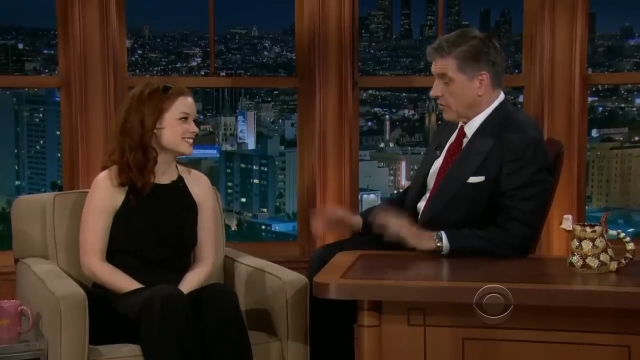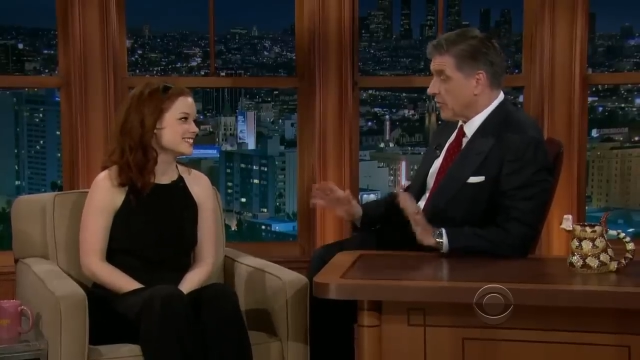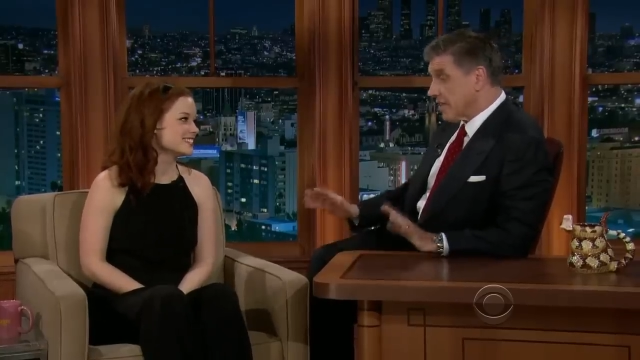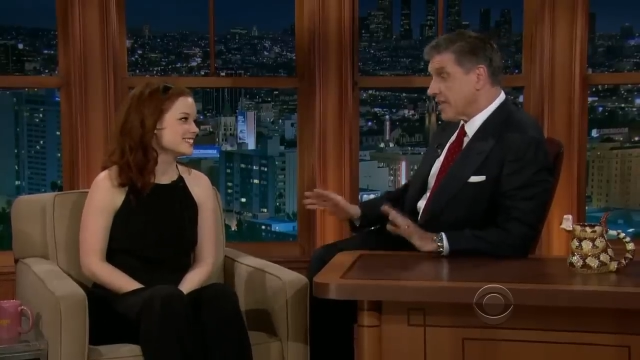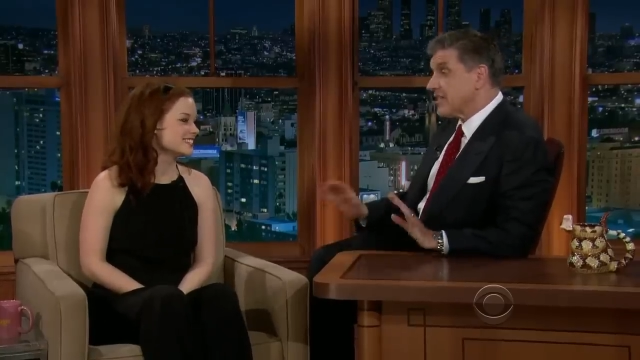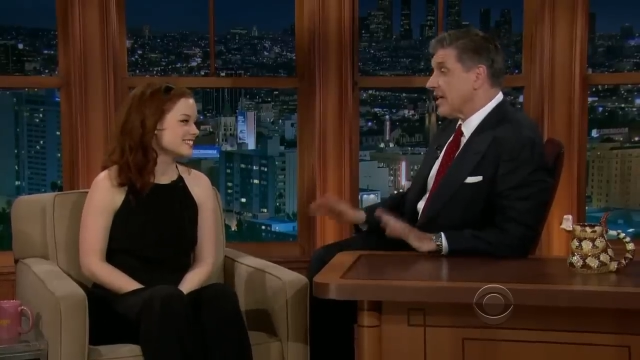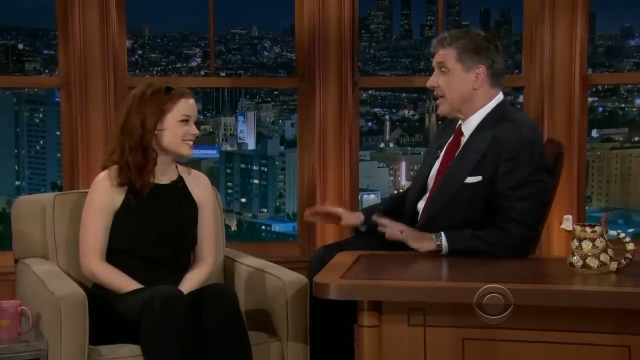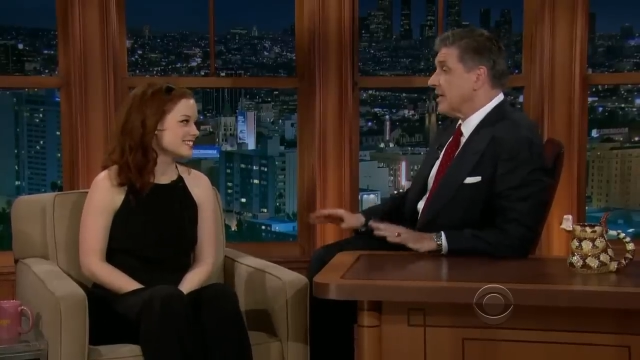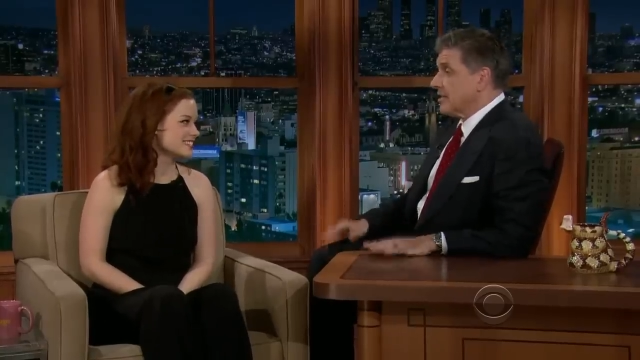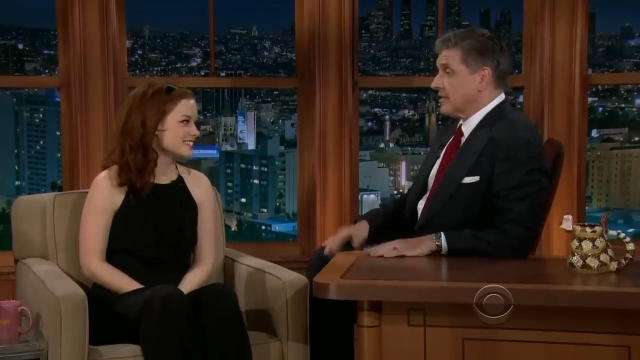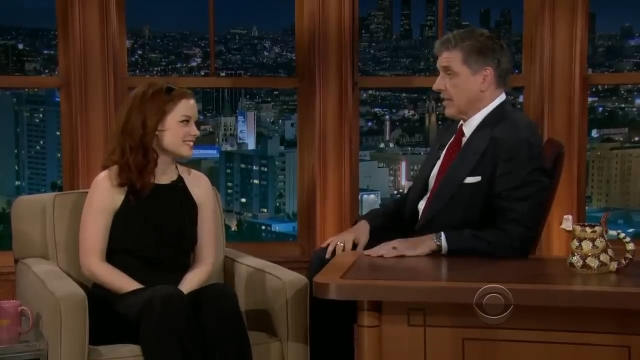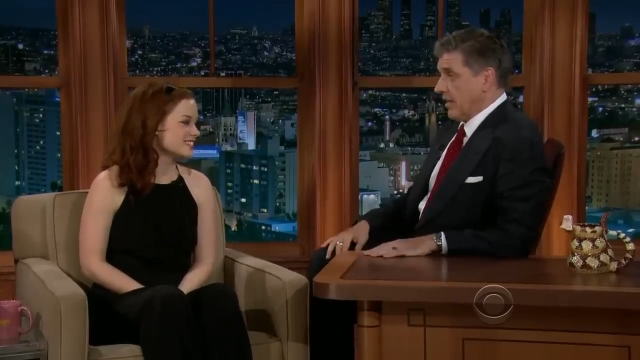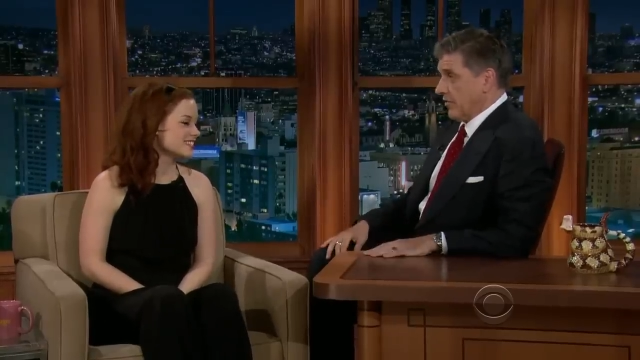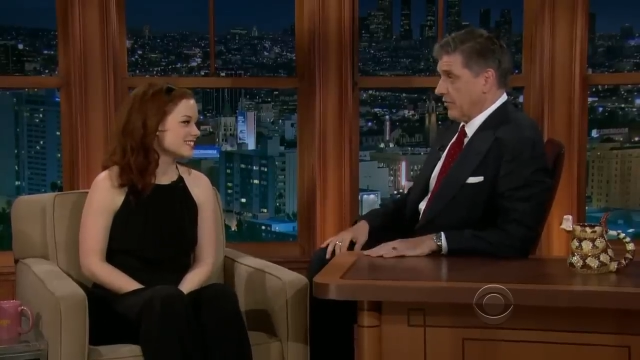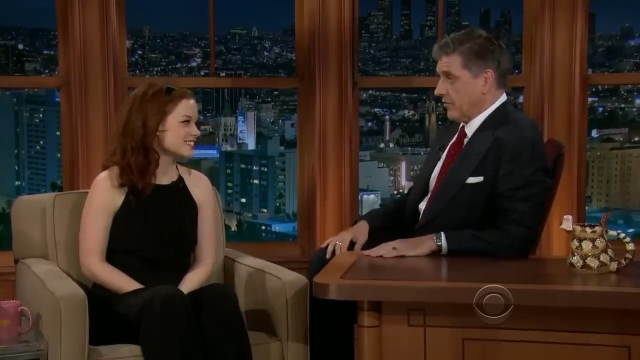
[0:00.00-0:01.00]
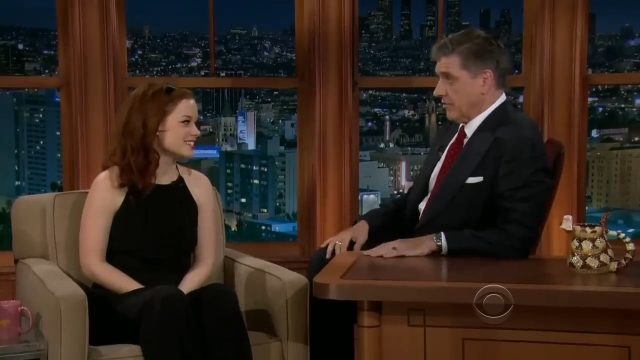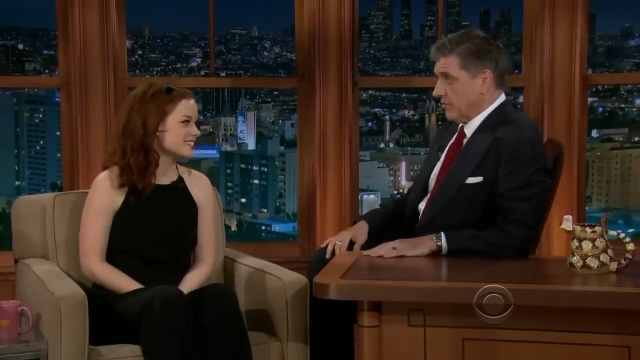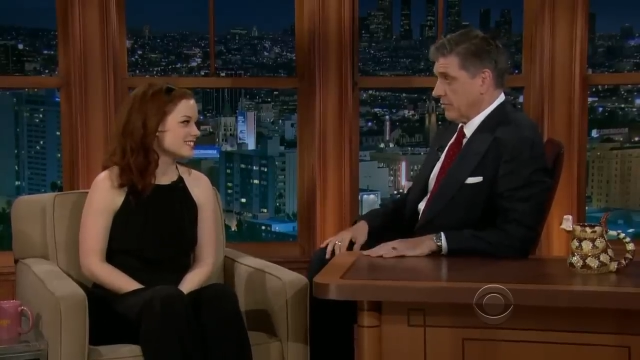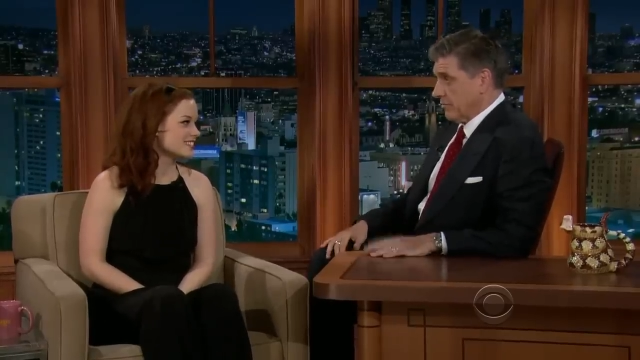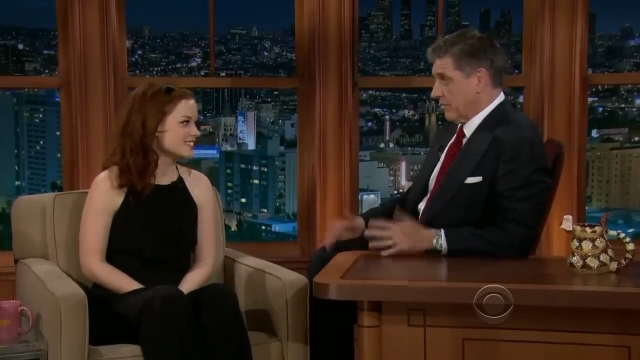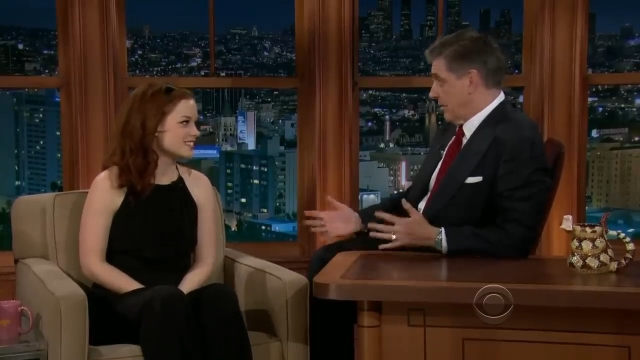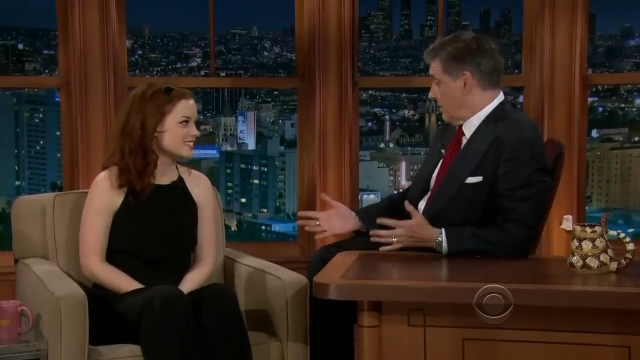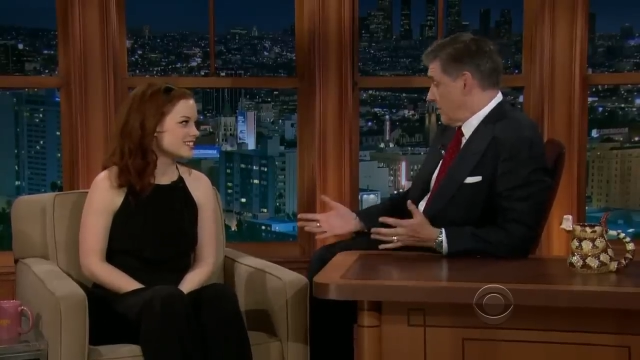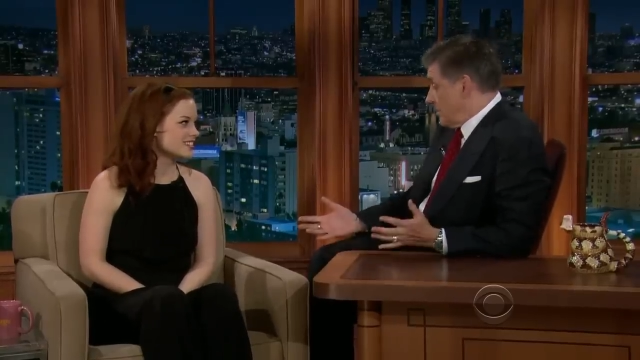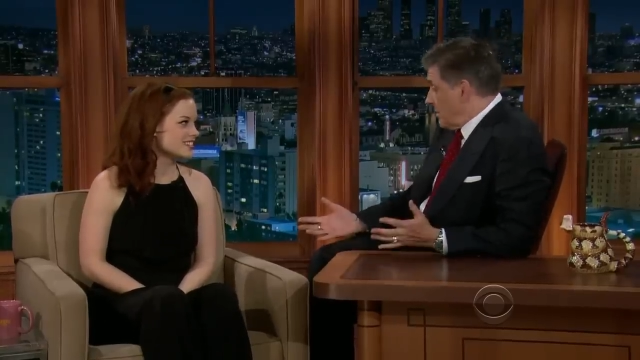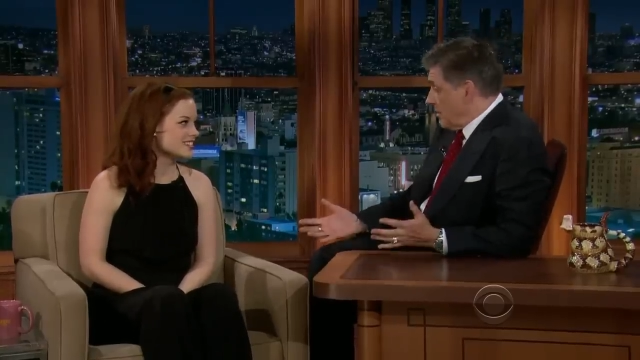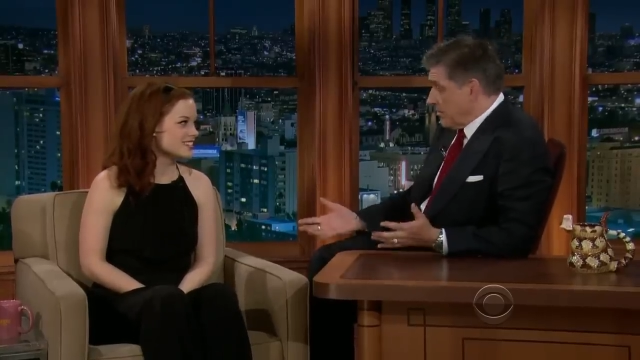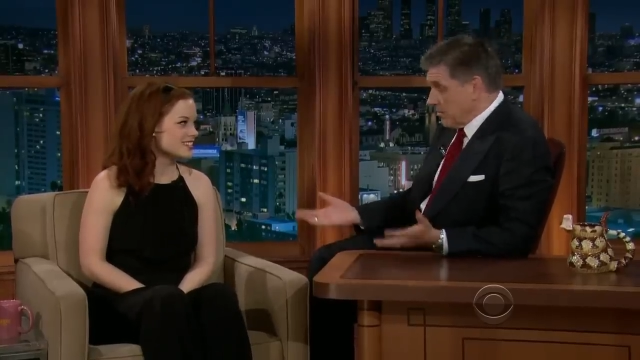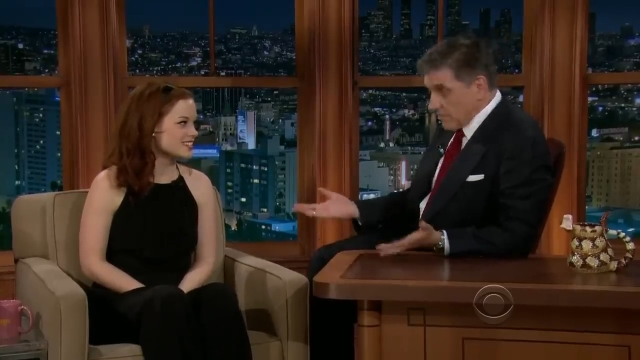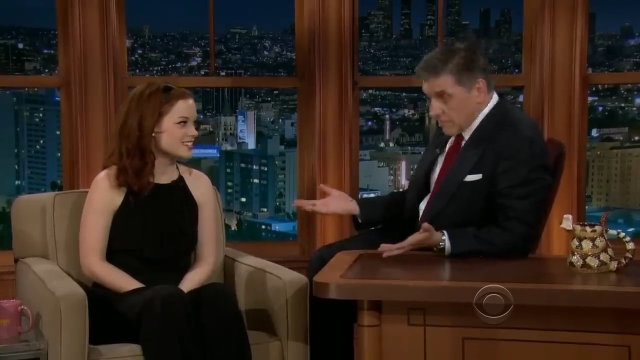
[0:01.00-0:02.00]
Speaker 1: Although they say it's safe. But, you
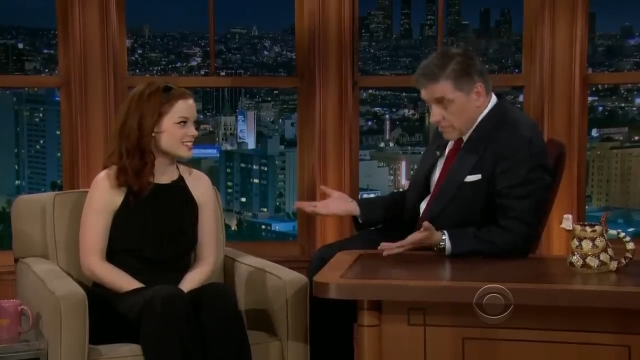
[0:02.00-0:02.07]
know.